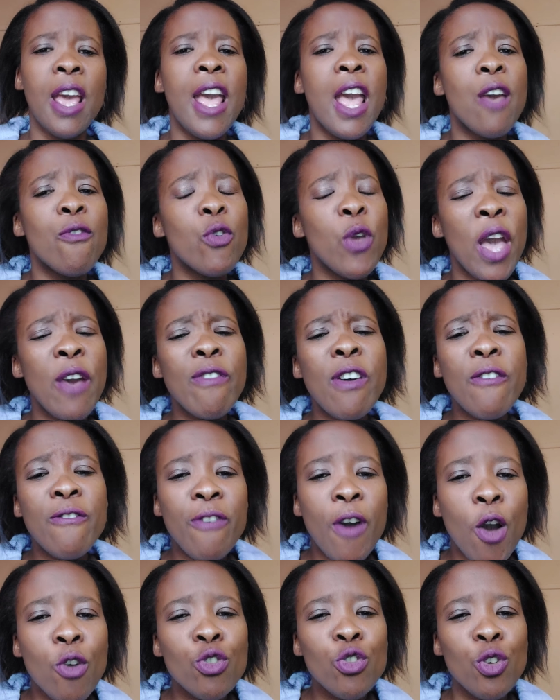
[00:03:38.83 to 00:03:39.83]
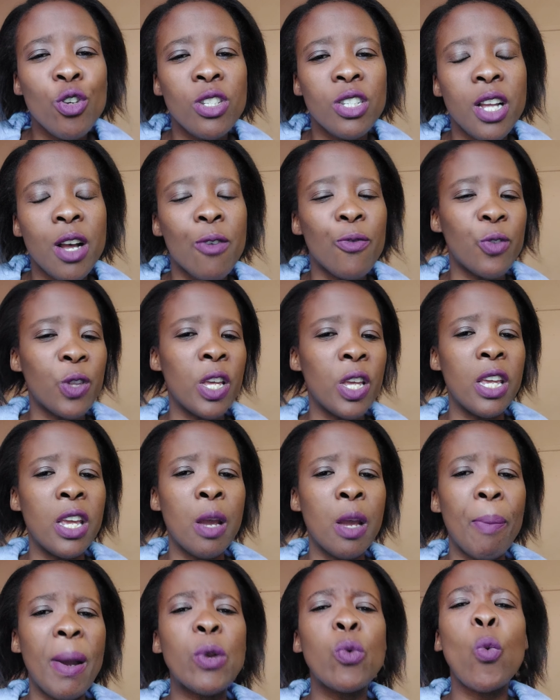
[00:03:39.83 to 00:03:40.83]
Have you ever found yourself
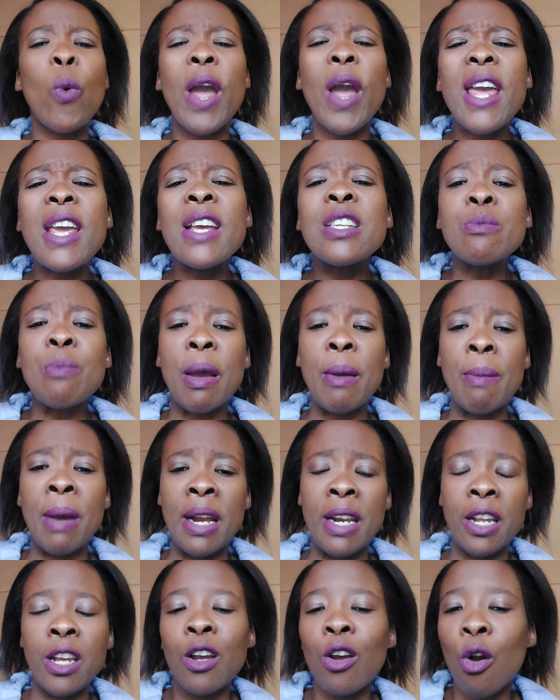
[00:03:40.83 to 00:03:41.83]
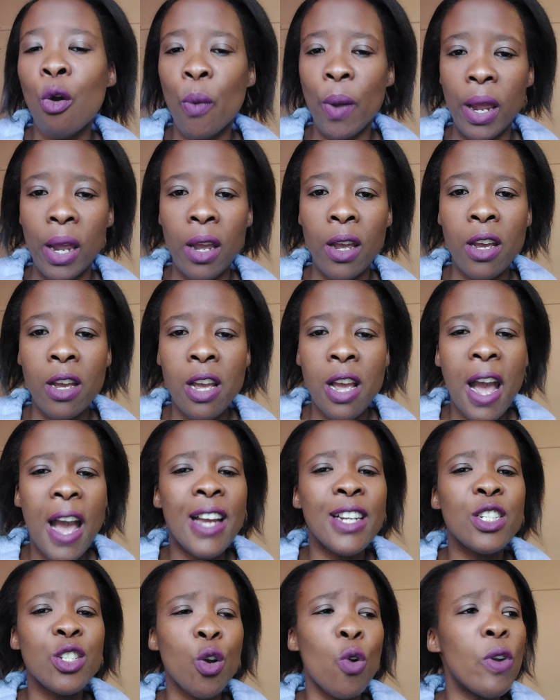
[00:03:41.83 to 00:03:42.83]
thinking, but where is my money going?
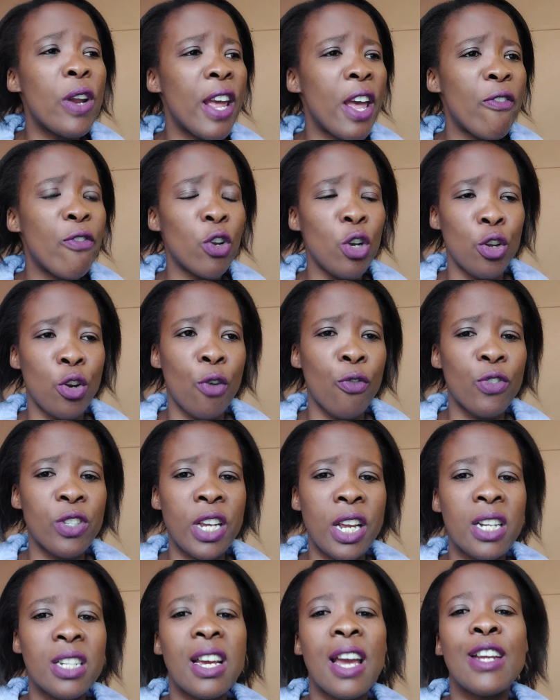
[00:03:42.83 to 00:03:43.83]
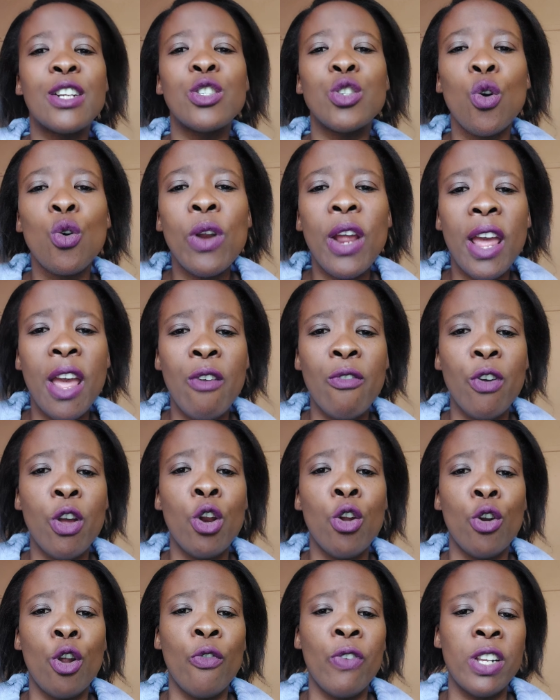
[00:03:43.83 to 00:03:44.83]
I don't have a lot of debt, I don't have a
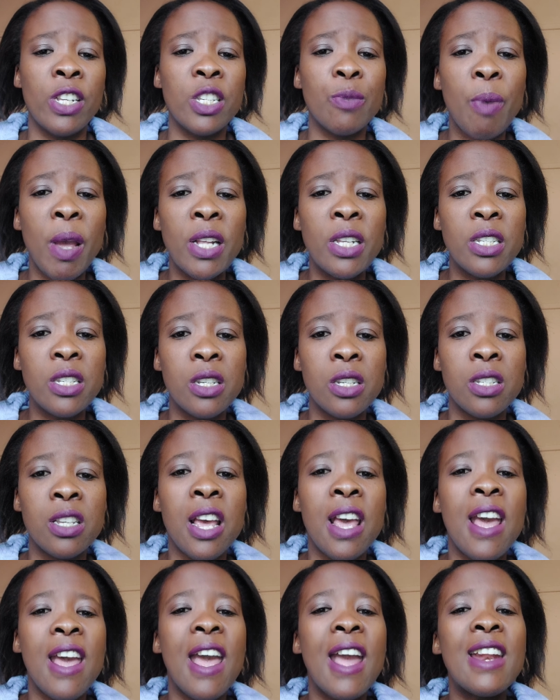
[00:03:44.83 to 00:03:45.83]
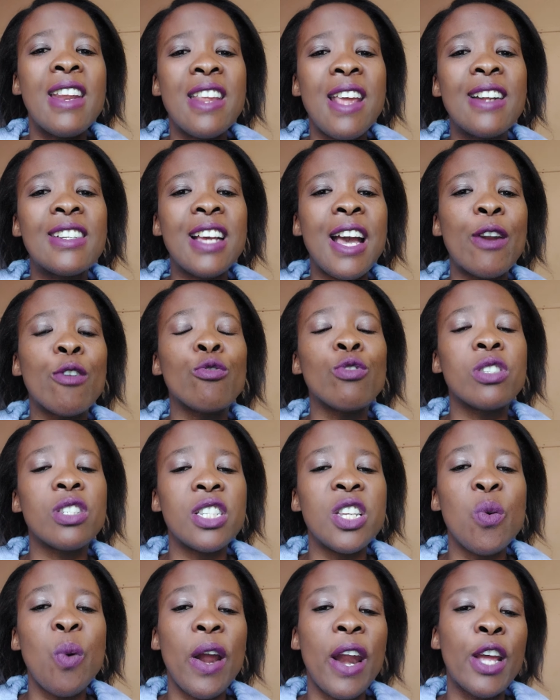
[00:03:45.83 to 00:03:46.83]
lot of expenses, and yet I don't
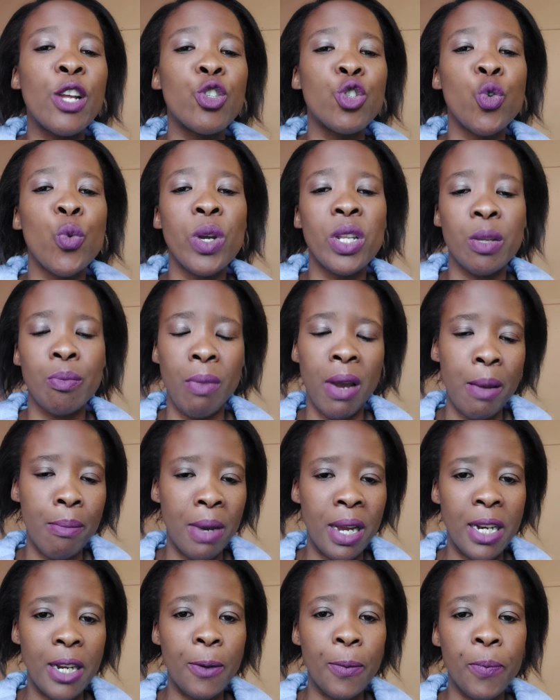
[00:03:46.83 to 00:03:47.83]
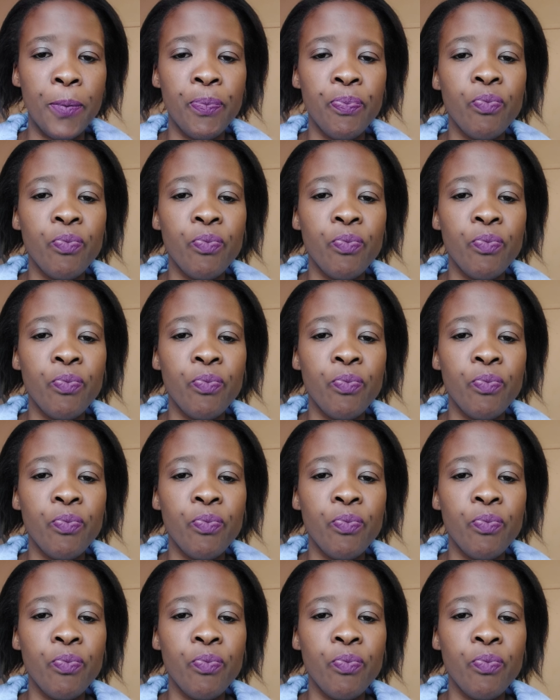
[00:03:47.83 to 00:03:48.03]
see what I do with my money.